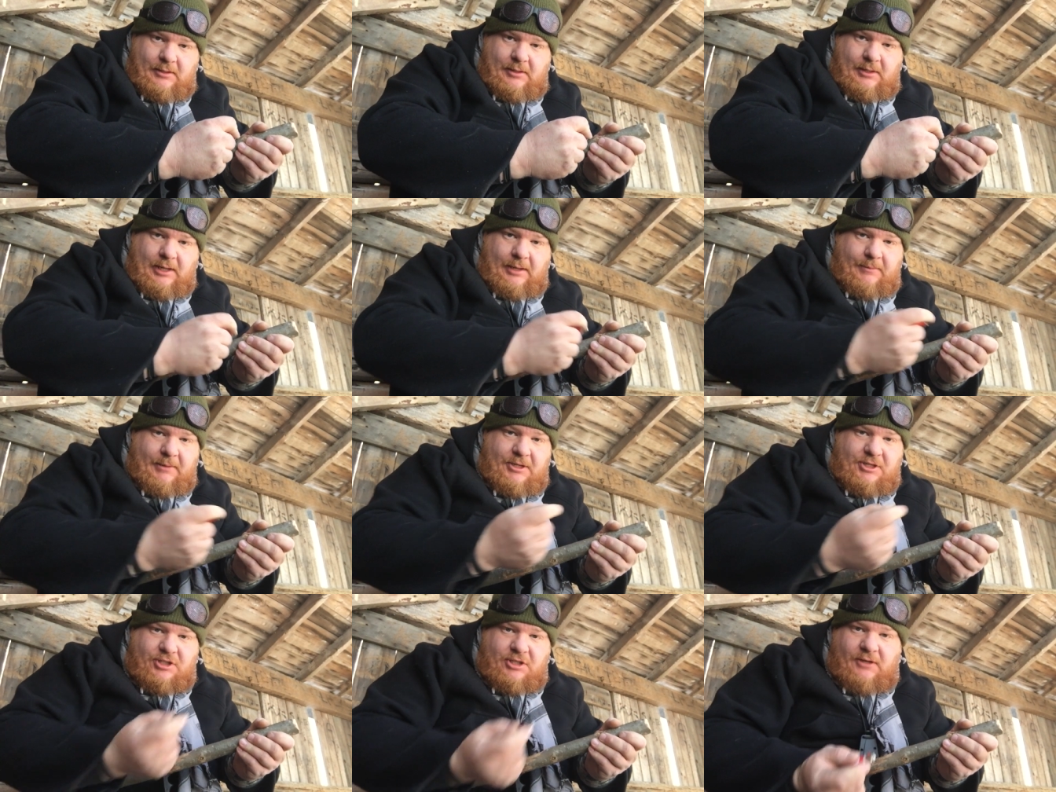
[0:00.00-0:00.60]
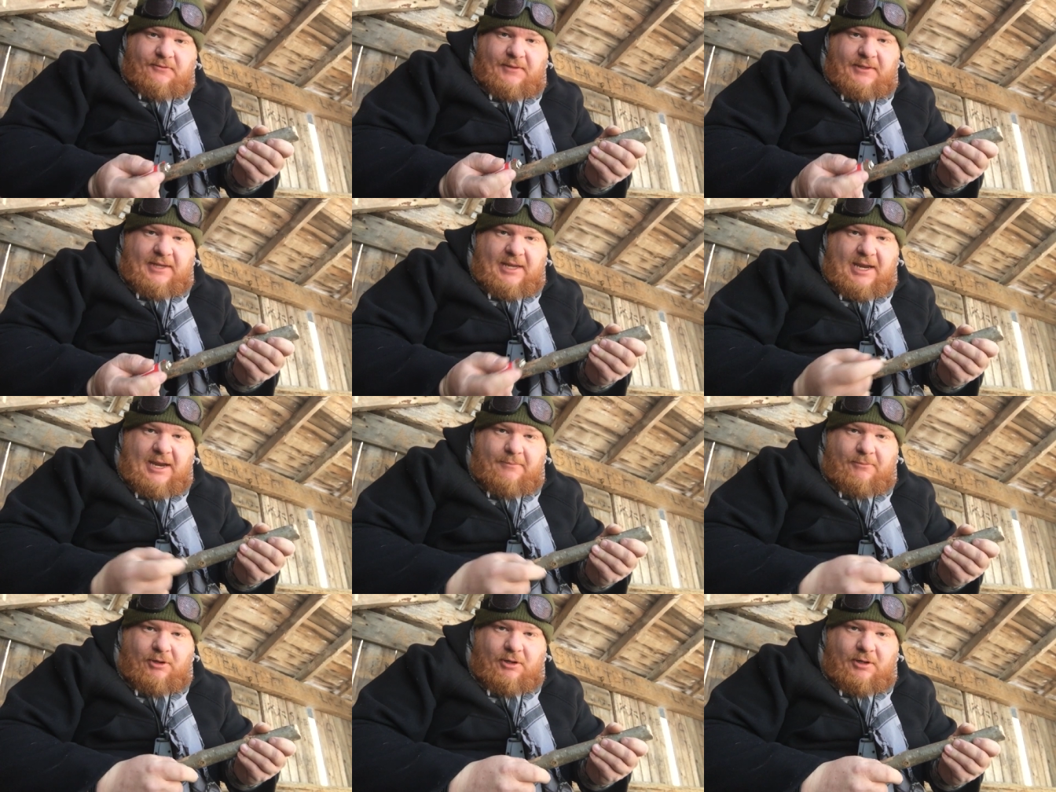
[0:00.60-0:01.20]
I'm not sure if the
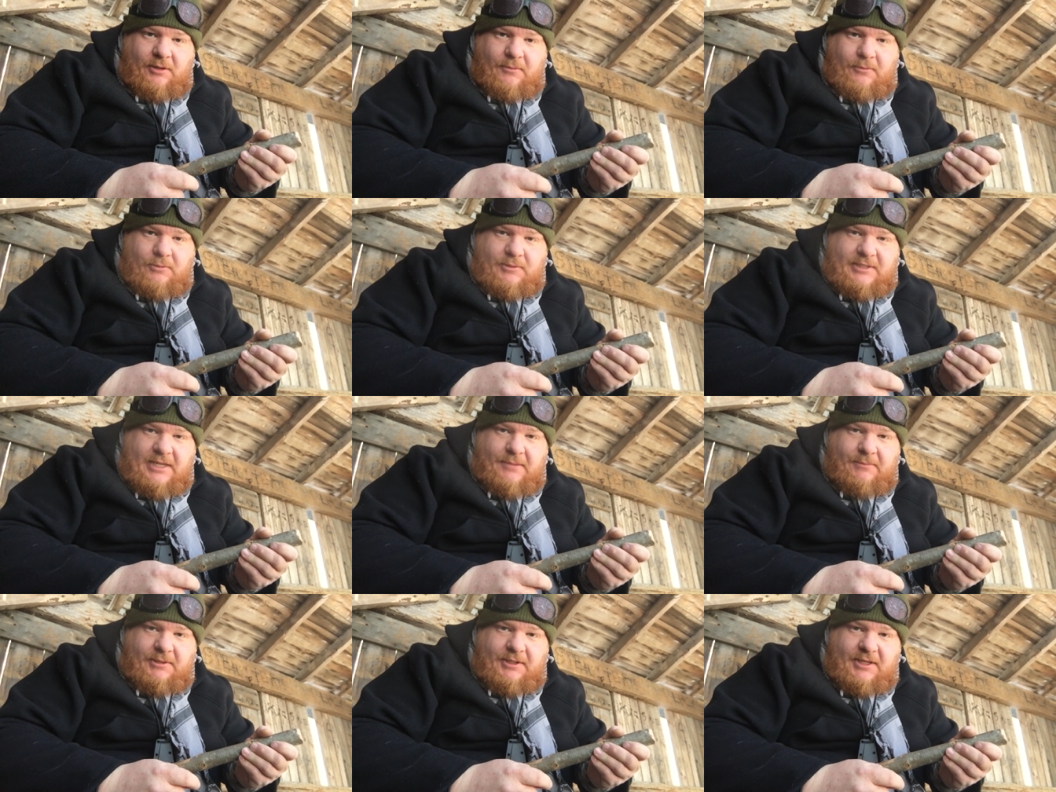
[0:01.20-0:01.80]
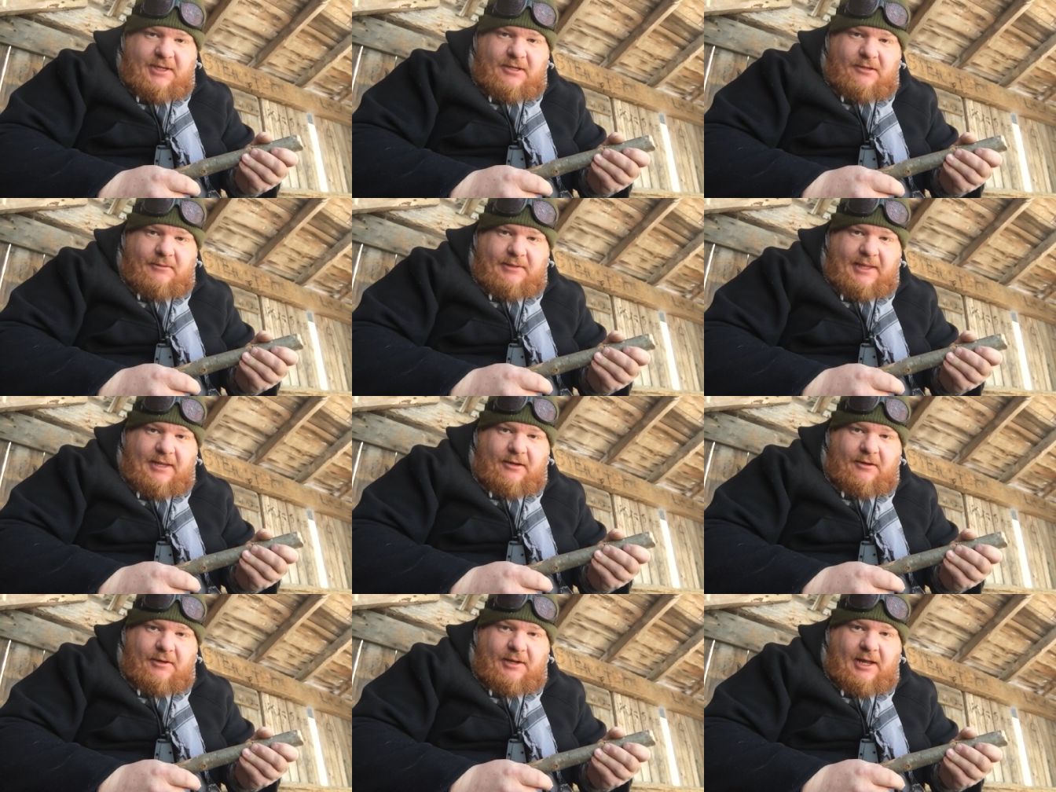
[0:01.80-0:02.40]
camera was able to hear
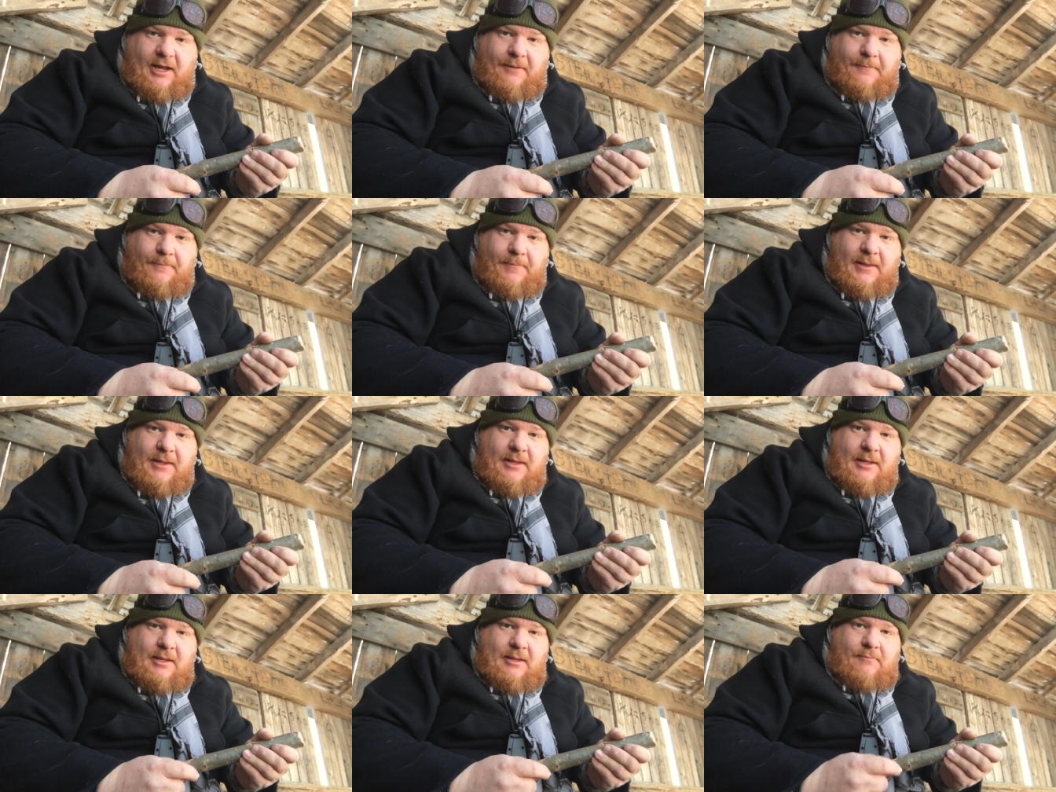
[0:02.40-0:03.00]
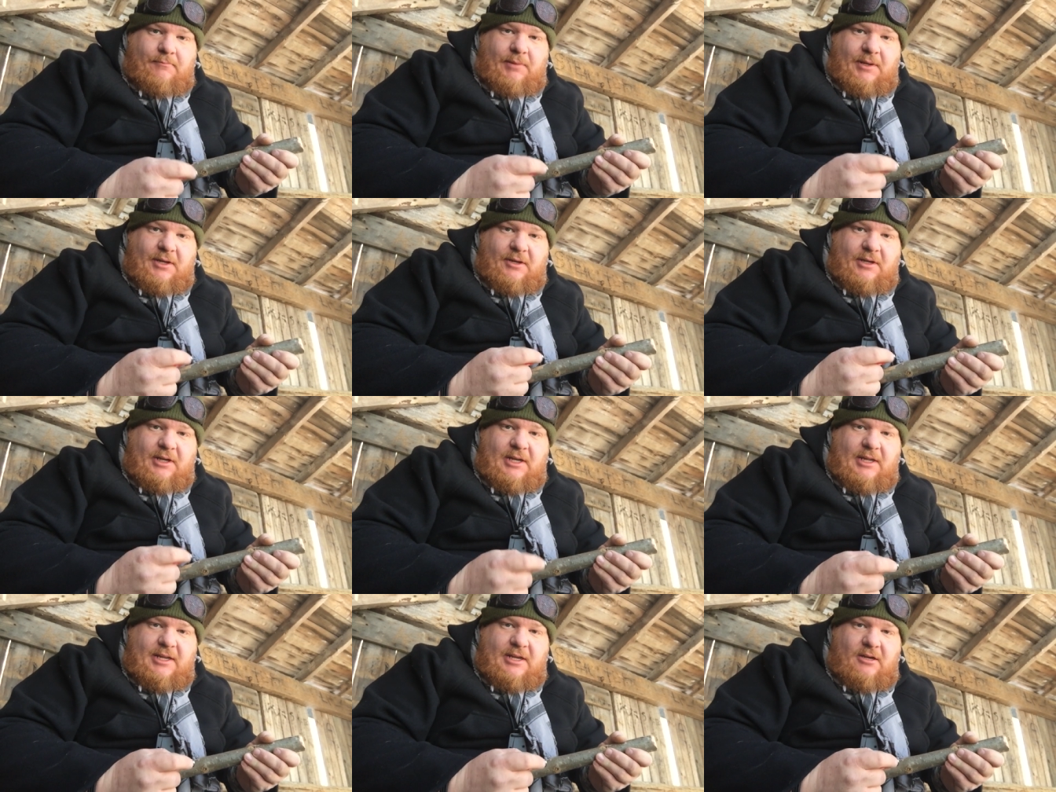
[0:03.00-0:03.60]
that or not, but you're
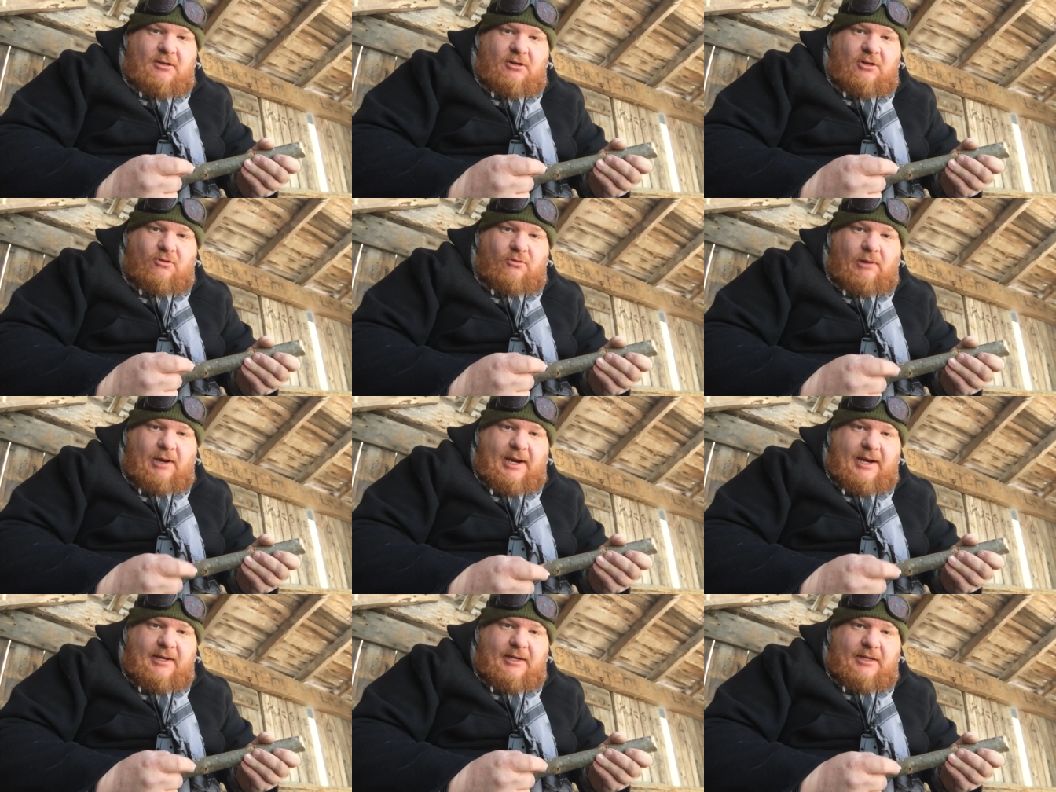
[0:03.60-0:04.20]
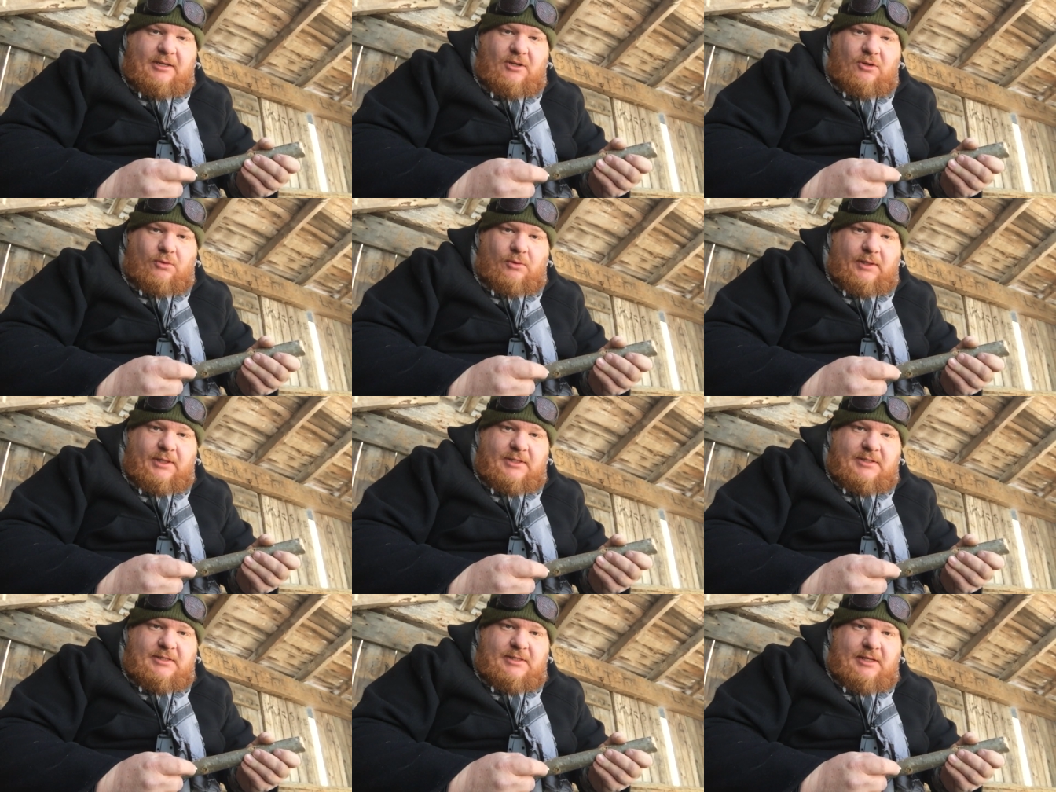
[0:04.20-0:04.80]
going to hear a grinding
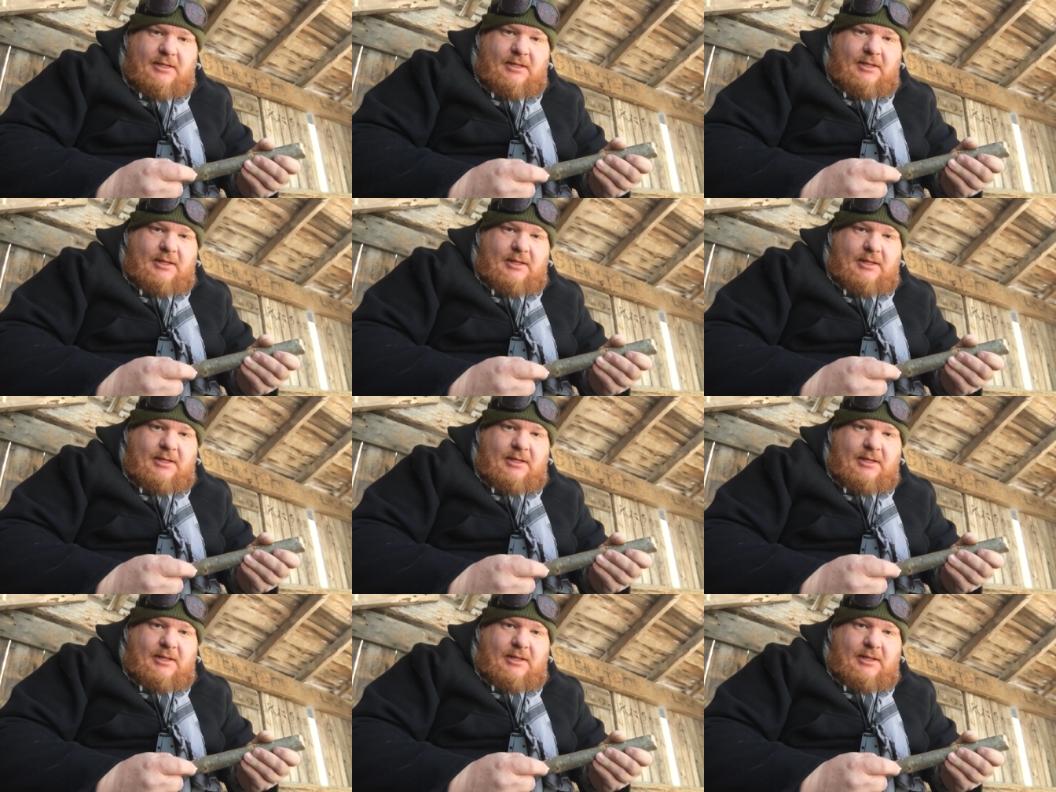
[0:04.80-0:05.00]
noise.